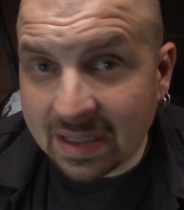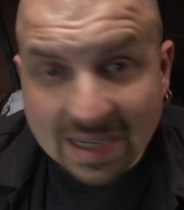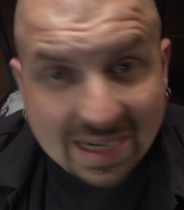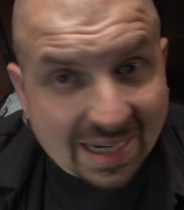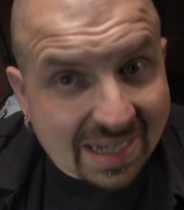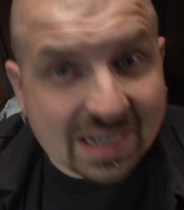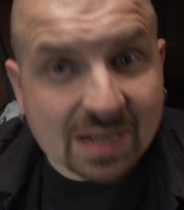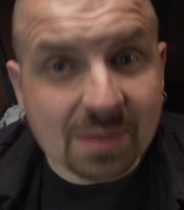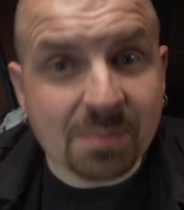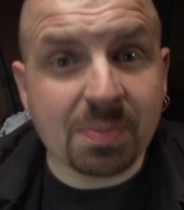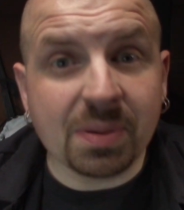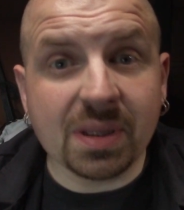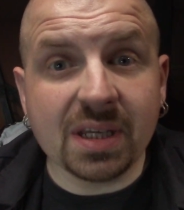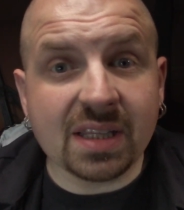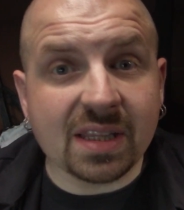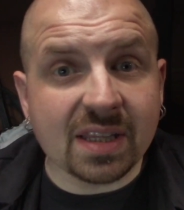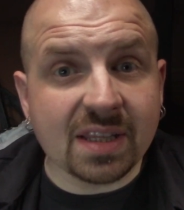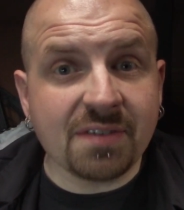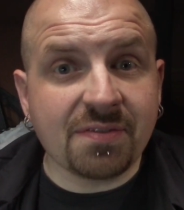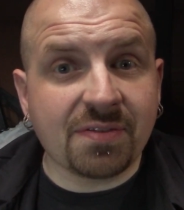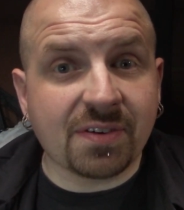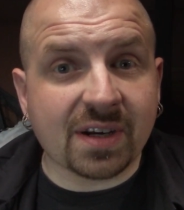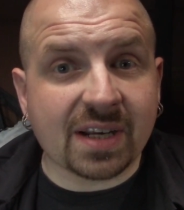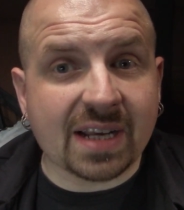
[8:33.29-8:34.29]
I
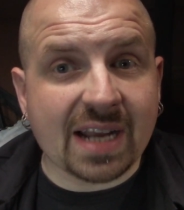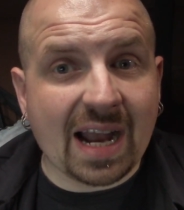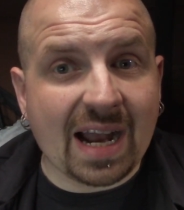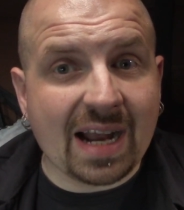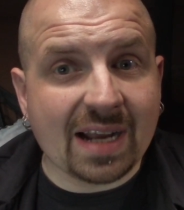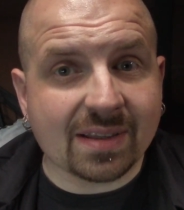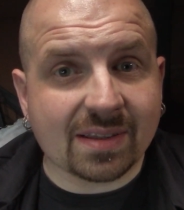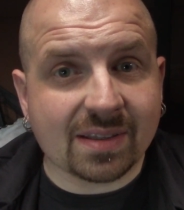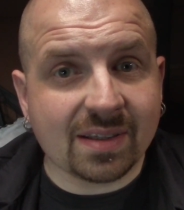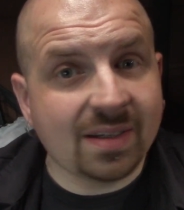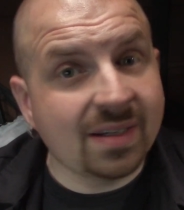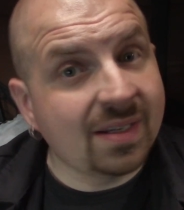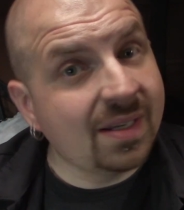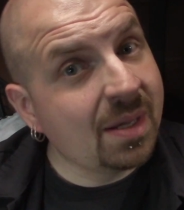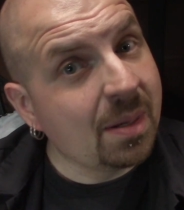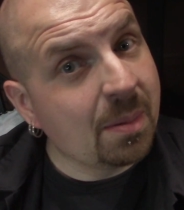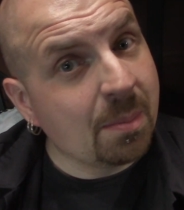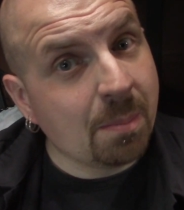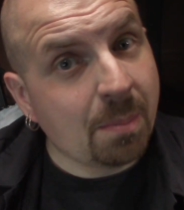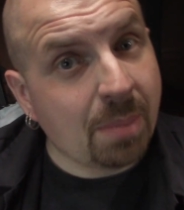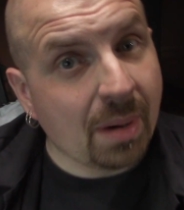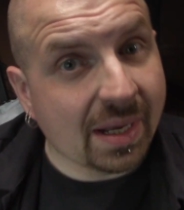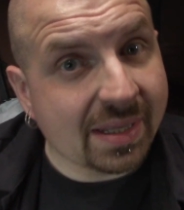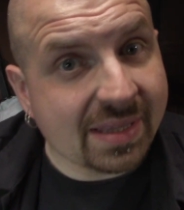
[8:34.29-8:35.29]
completely forgot,
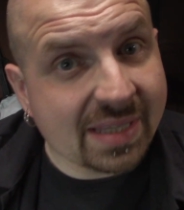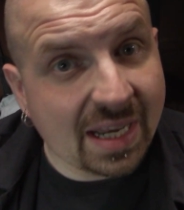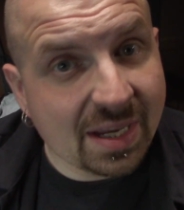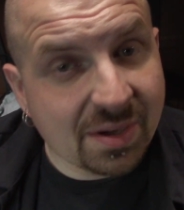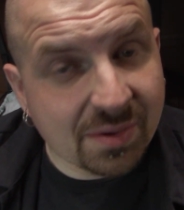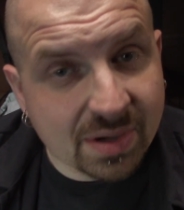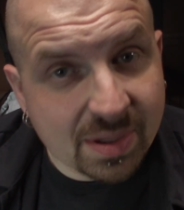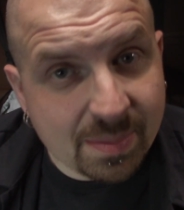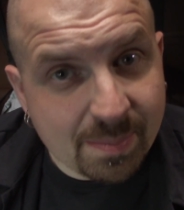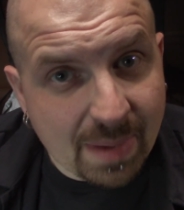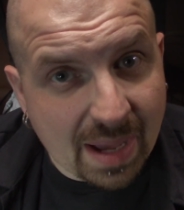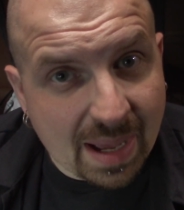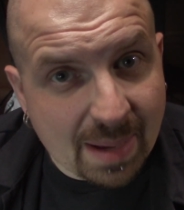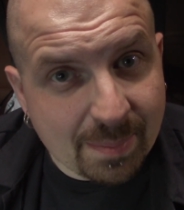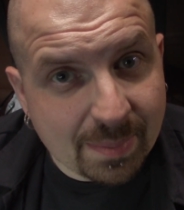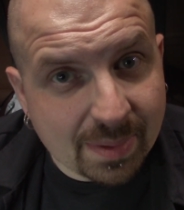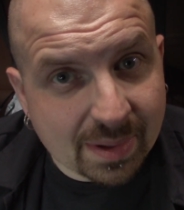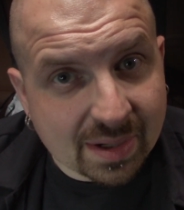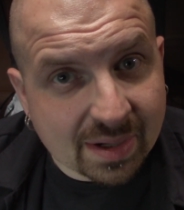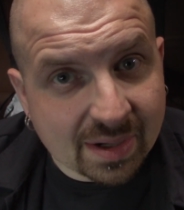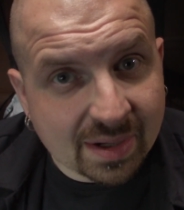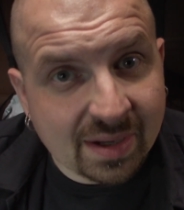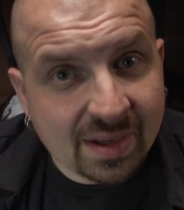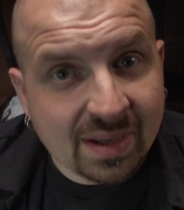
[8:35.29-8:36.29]
but I
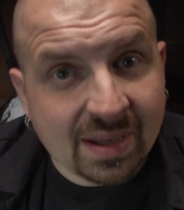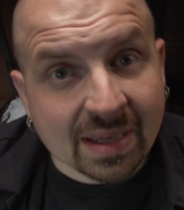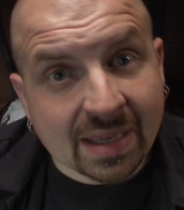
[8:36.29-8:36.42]
remember.